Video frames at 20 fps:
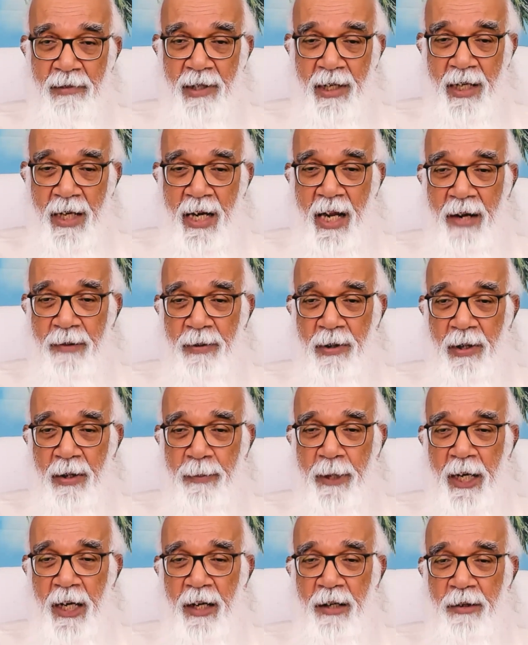
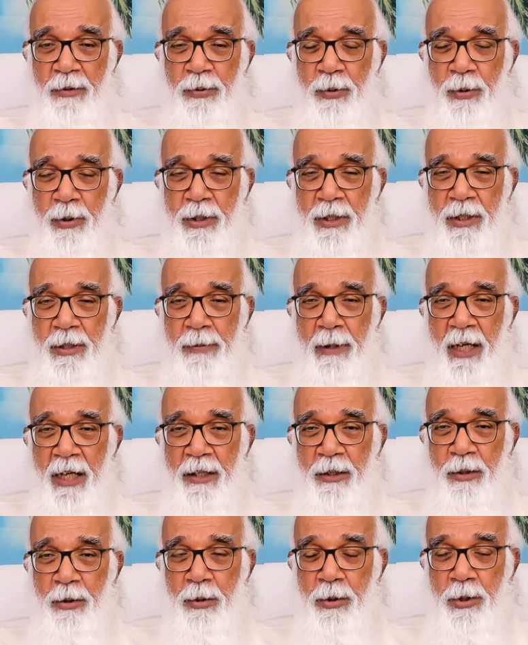Never be influenced
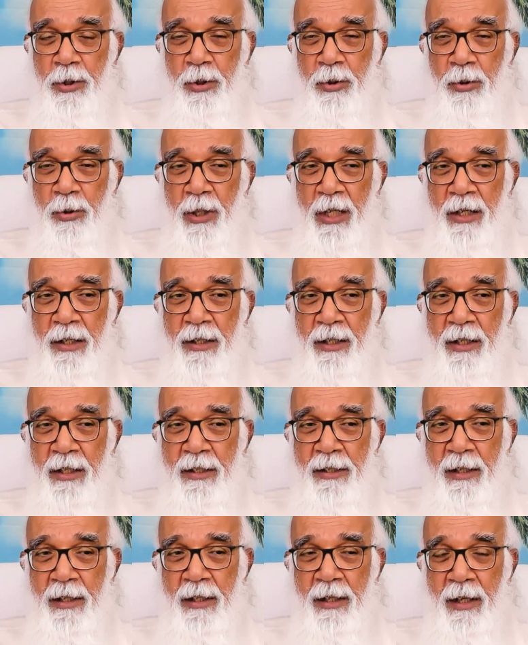by those
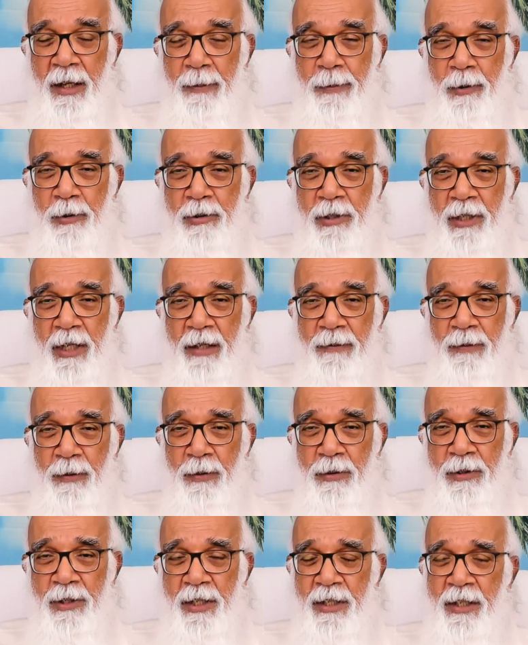dualities and the opposing
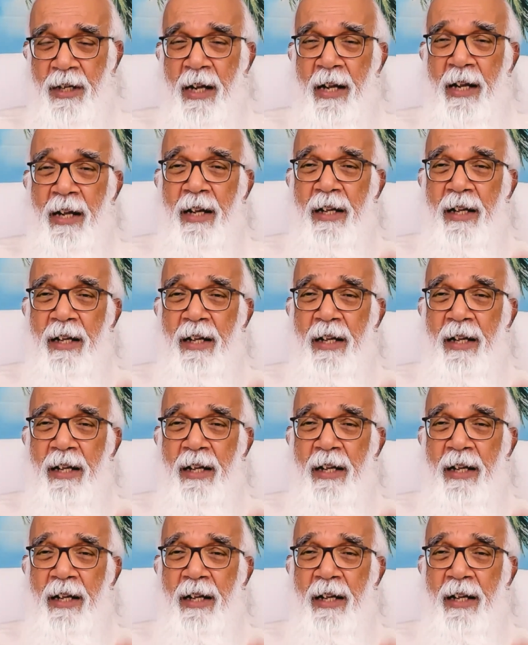forces.